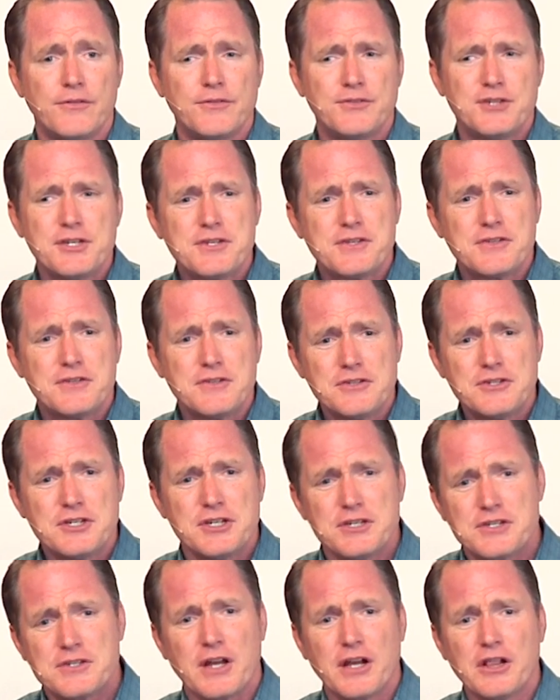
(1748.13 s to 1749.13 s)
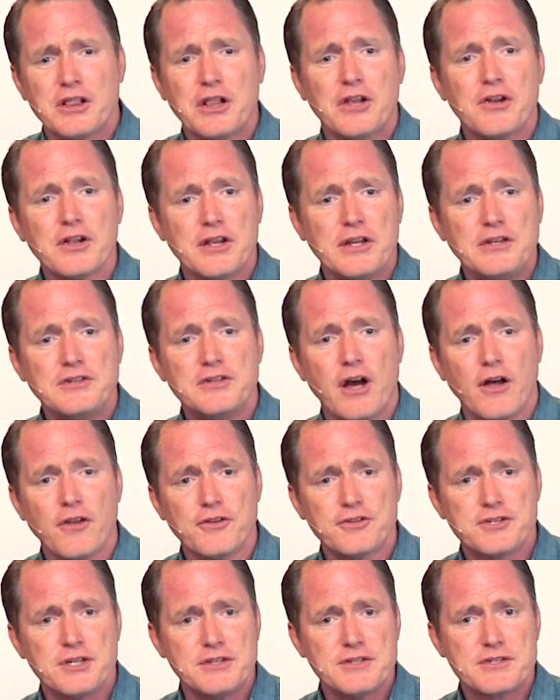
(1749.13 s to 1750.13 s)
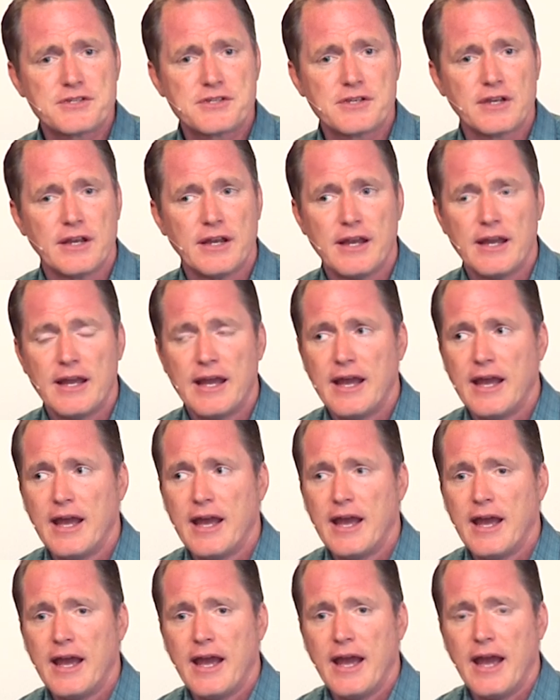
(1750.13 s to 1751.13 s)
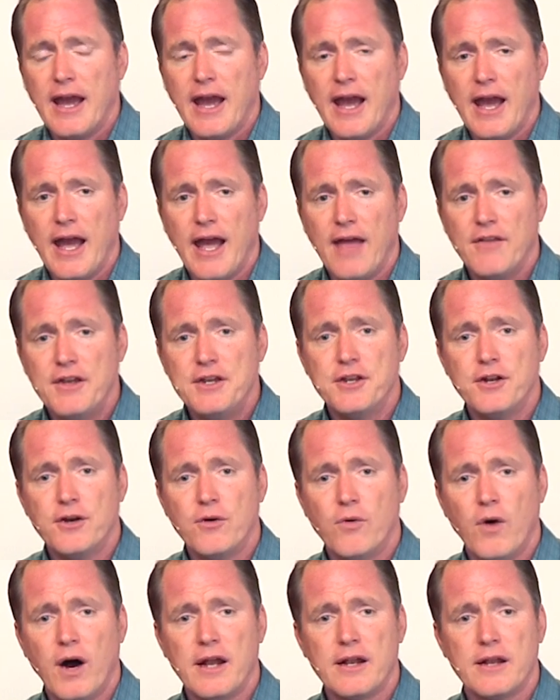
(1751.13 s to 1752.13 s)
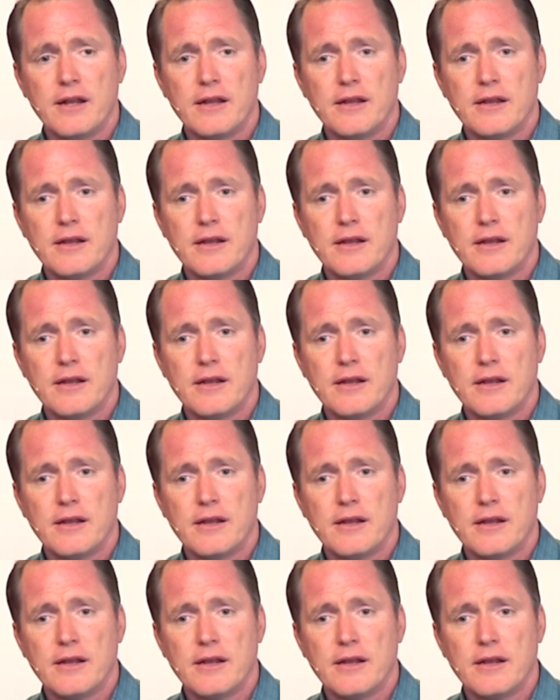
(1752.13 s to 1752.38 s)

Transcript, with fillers: Just a little indulgence. And then you know what?